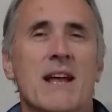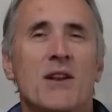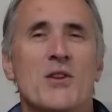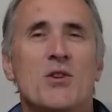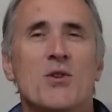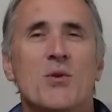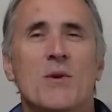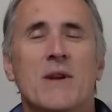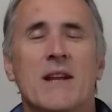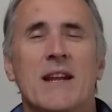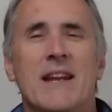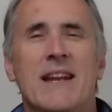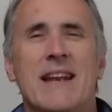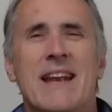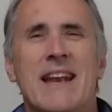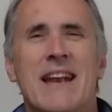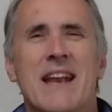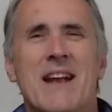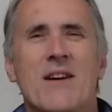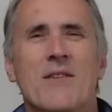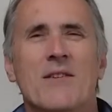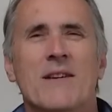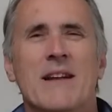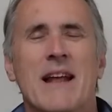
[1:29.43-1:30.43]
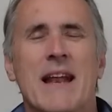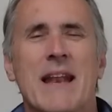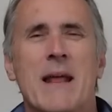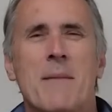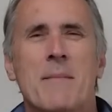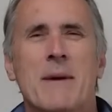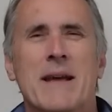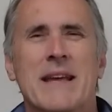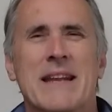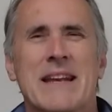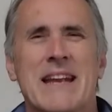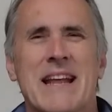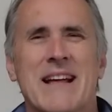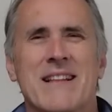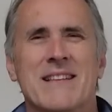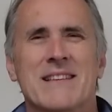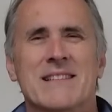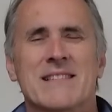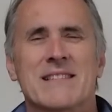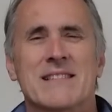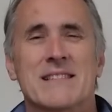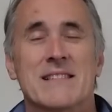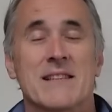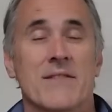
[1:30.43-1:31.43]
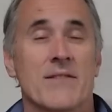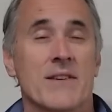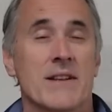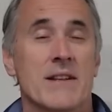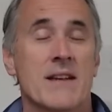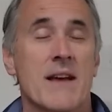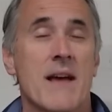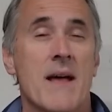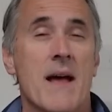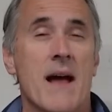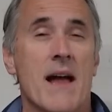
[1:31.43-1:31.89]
at doing a aerodynamic analysis of it.